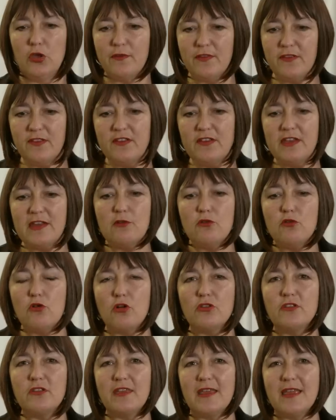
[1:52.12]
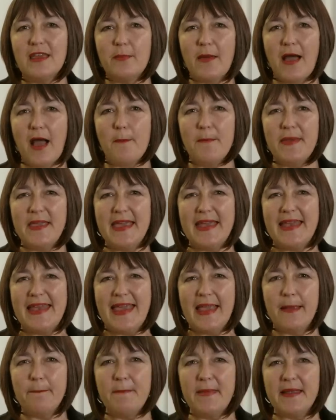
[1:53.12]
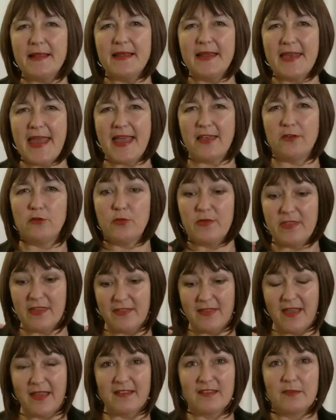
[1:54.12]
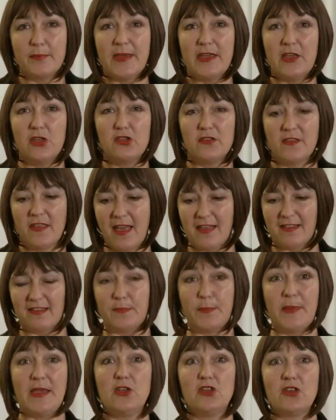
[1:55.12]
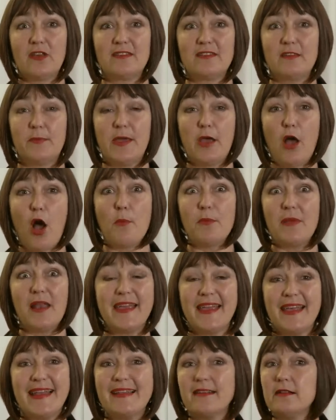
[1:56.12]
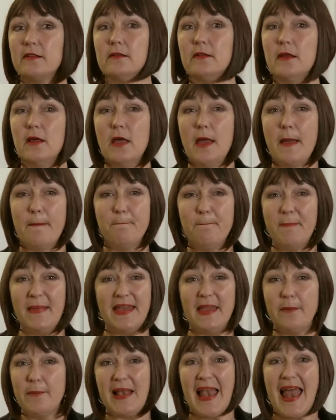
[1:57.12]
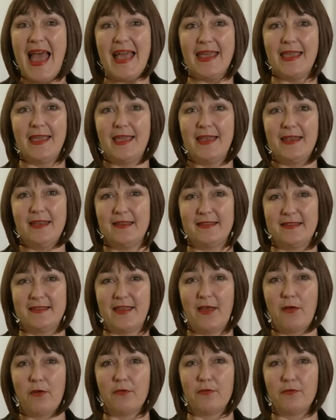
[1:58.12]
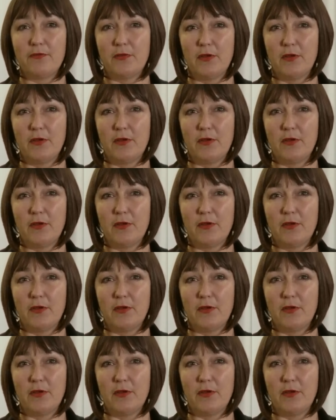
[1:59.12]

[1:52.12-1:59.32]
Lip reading: you've still got to think about a beginning, middle and end within that speech. So that speech has to become like a little mini play in itself.